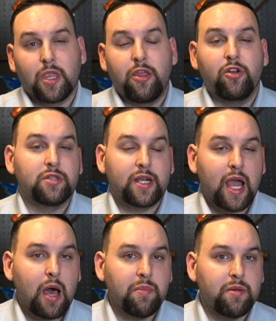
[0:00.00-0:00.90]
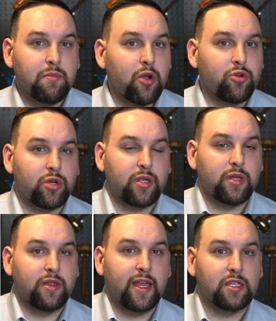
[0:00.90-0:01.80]
There's a common
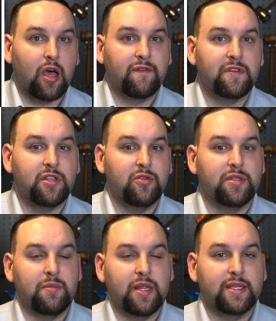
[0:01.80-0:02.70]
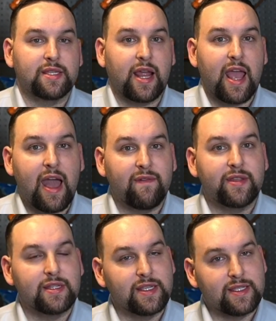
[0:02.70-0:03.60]
motion that's often used in meetings that I
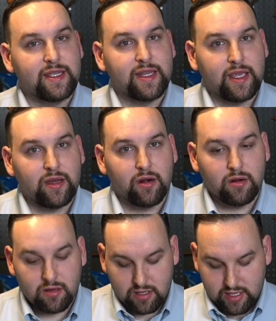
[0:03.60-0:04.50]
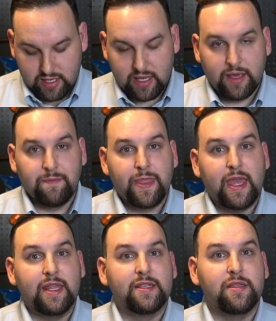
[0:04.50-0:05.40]
haven't listed here,
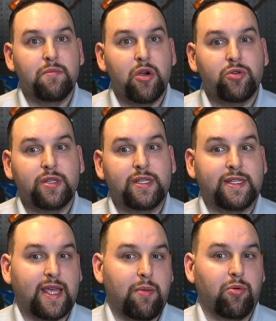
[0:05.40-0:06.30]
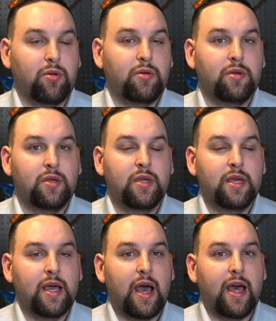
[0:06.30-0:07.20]
and it's the motion to table.
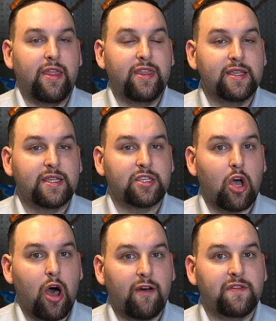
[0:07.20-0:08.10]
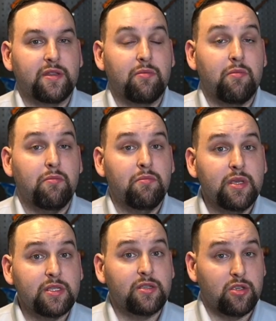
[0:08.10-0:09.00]
This is often
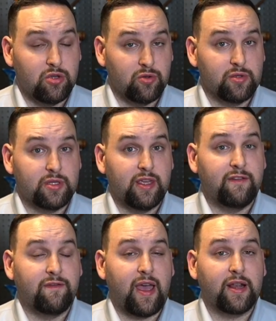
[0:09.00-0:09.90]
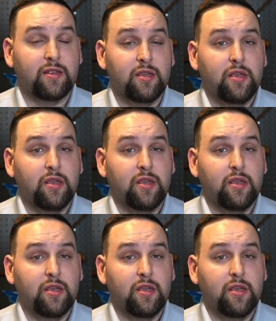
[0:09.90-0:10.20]
misused. In fact,